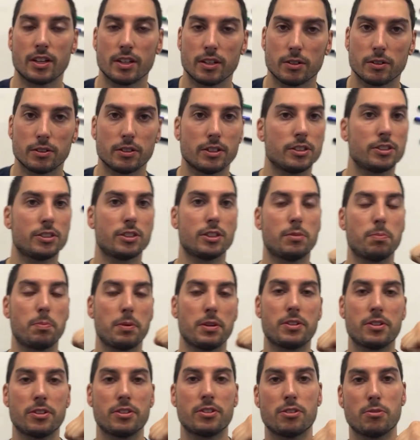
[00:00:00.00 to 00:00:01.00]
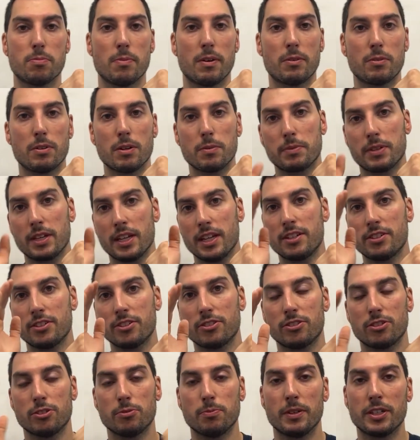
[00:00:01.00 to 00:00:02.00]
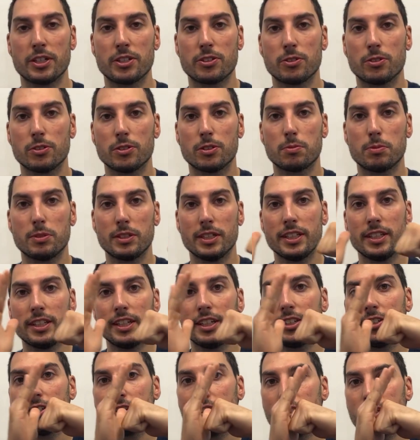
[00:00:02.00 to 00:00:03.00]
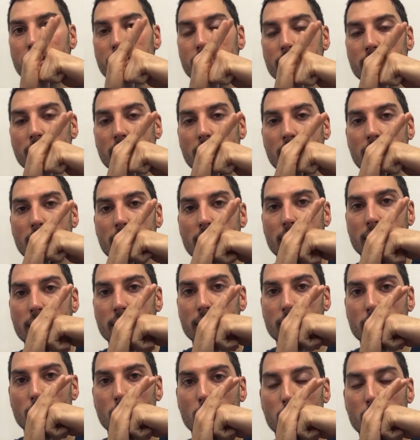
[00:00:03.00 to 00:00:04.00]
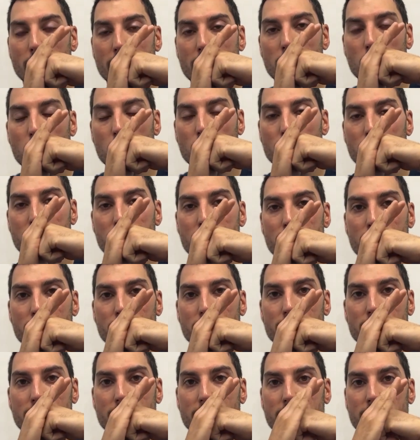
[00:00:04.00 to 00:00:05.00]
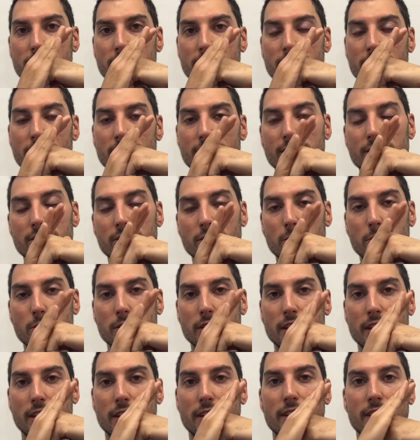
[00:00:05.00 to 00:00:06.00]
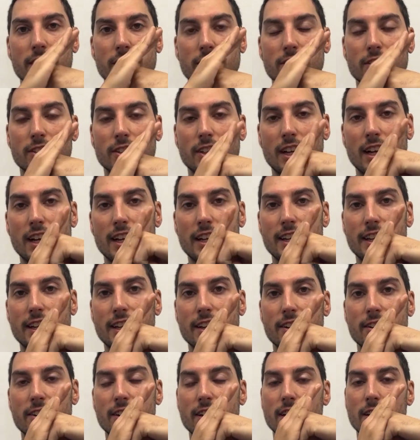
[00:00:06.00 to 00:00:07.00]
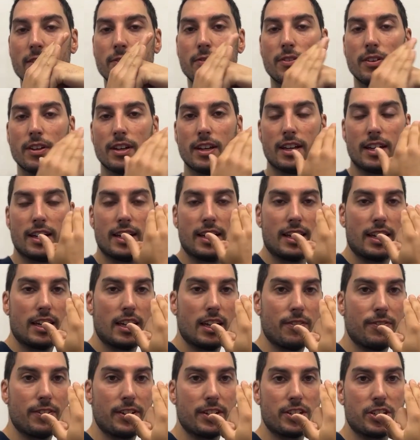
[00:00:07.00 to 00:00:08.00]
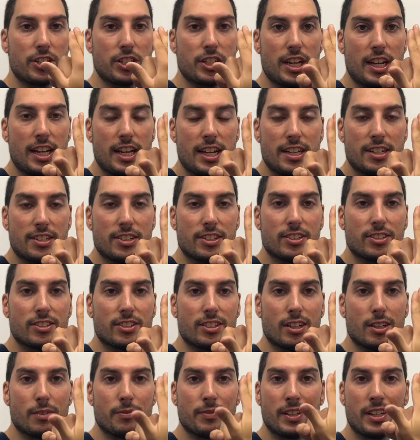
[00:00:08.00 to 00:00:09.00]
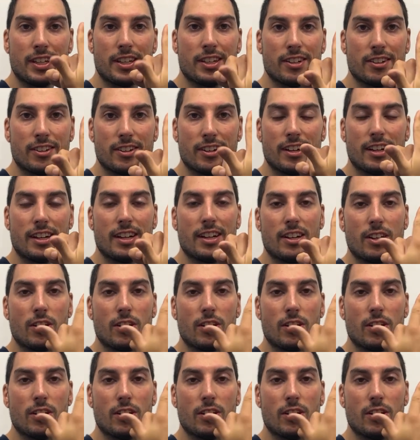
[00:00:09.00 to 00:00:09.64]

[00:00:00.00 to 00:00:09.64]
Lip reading: let's just picture this is my rib cage, this is my shoulder blade. They should just go right over each other, nice. So we got a nice glide here. If it changes and I'm here